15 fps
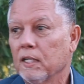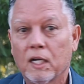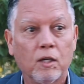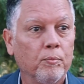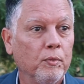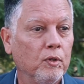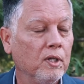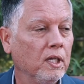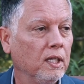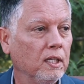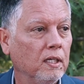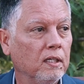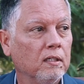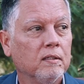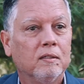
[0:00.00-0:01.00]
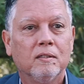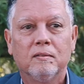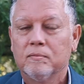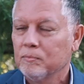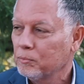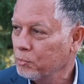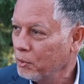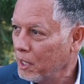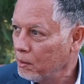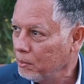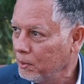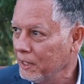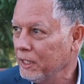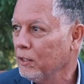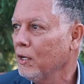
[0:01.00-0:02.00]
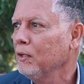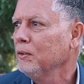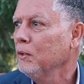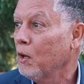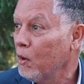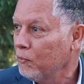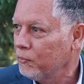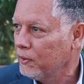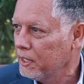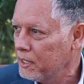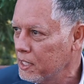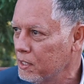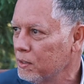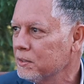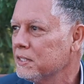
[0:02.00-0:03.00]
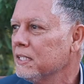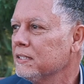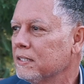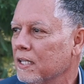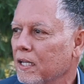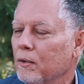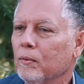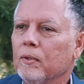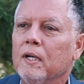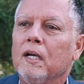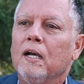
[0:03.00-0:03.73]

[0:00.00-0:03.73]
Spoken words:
the community probably hopefully knows, is that